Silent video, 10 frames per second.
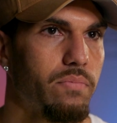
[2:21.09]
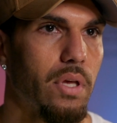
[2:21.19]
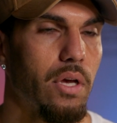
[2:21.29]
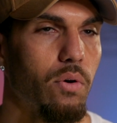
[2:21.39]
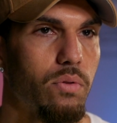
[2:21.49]

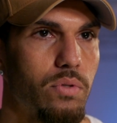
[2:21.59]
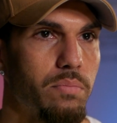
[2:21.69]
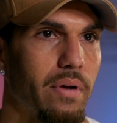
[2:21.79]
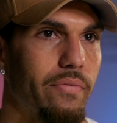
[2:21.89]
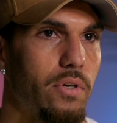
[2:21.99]
health was
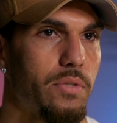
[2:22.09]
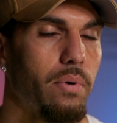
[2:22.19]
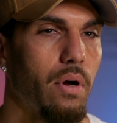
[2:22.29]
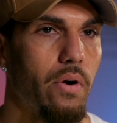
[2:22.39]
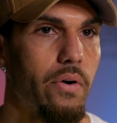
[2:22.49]
my first
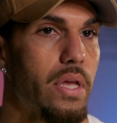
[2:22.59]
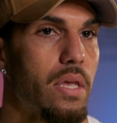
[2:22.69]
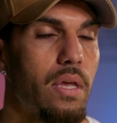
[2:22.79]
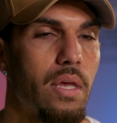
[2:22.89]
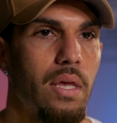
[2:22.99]
priority,